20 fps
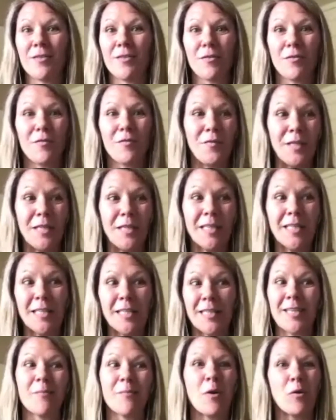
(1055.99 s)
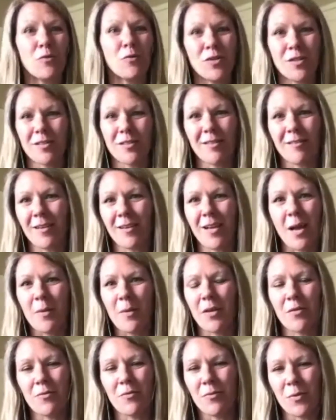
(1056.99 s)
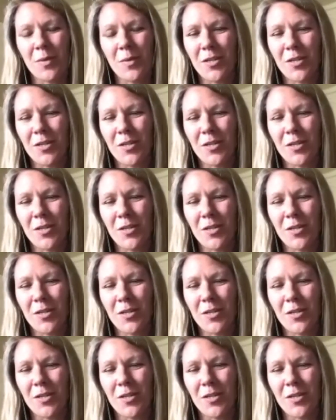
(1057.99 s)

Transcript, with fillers: They're feeling the emotions that are coming through the